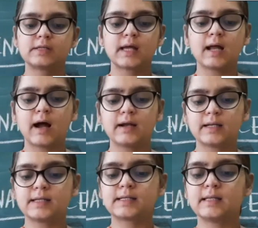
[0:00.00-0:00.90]
and
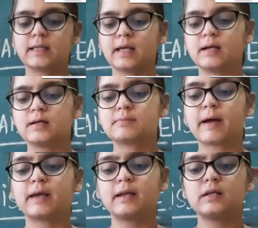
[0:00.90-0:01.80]
artists and thinkers
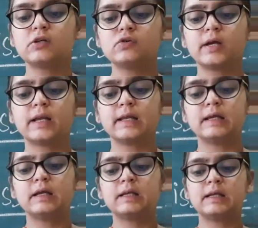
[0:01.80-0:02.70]
migrated to
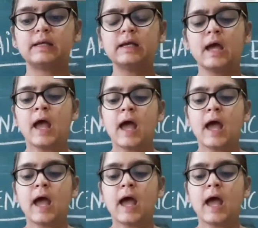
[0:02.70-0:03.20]
Italy